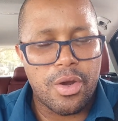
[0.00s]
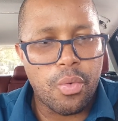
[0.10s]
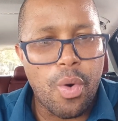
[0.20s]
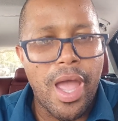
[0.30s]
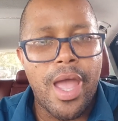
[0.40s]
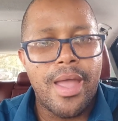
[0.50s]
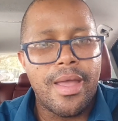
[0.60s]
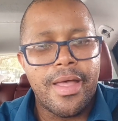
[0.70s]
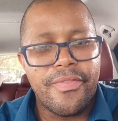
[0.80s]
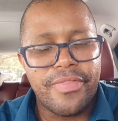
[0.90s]
where
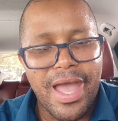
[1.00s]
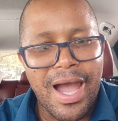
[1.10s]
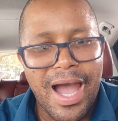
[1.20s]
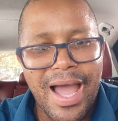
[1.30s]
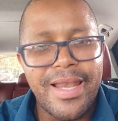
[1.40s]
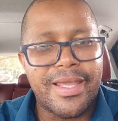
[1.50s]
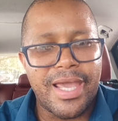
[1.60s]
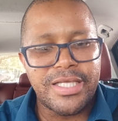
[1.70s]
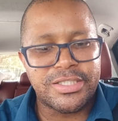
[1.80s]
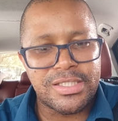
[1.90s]
there are
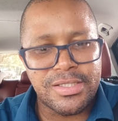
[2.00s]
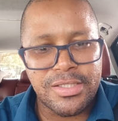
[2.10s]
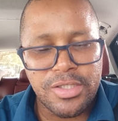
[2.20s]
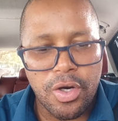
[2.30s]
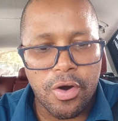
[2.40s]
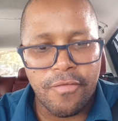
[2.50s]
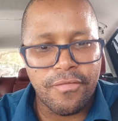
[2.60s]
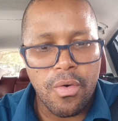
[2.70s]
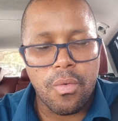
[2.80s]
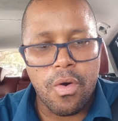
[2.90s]
allegations of
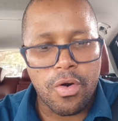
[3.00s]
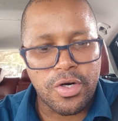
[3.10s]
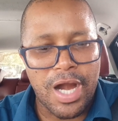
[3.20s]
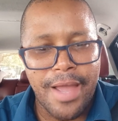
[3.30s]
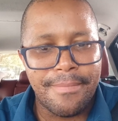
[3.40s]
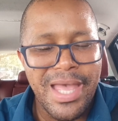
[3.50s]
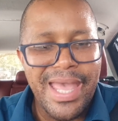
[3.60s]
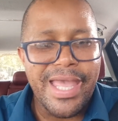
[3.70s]
war crime.